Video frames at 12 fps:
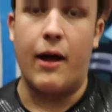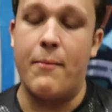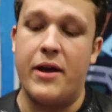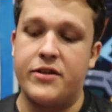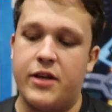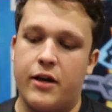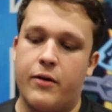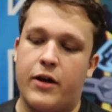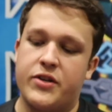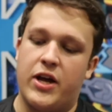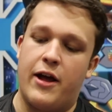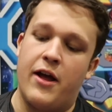amazing
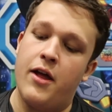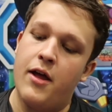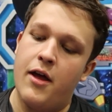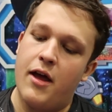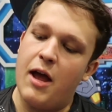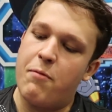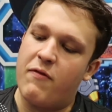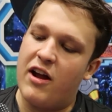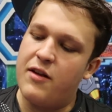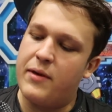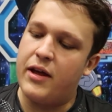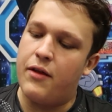because it
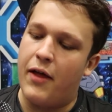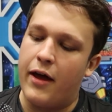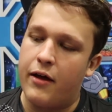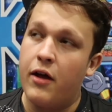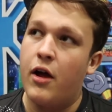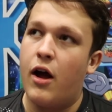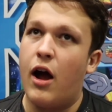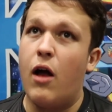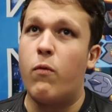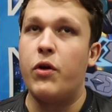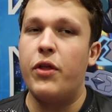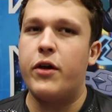provided me
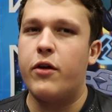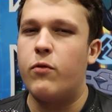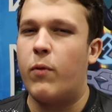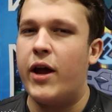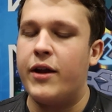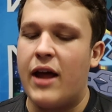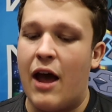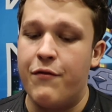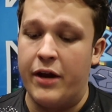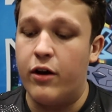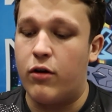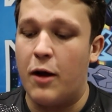a really good way to have
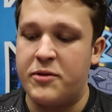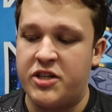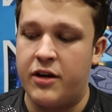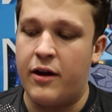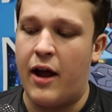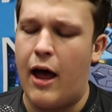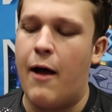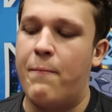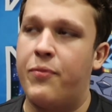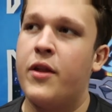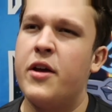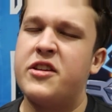an
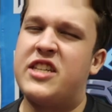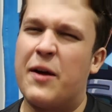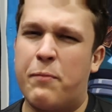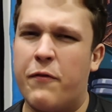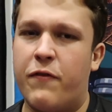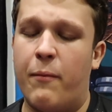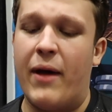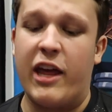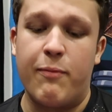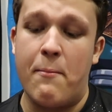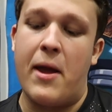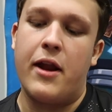interruption separate from like
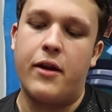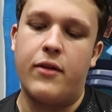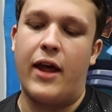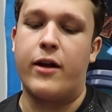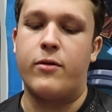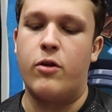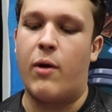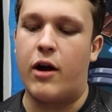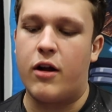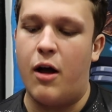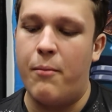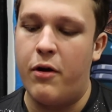my main like Noir
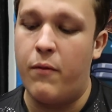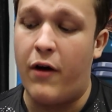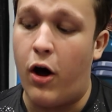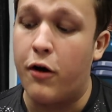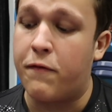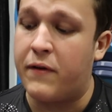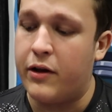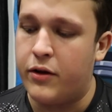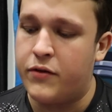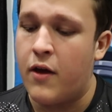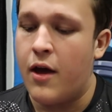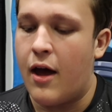combo on
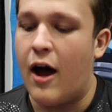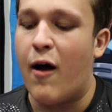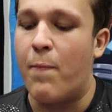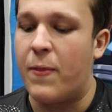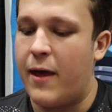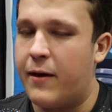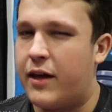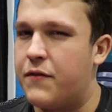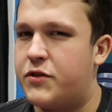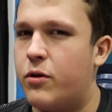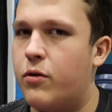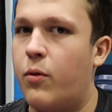field. It
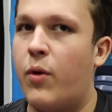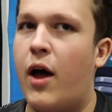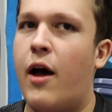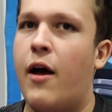gives you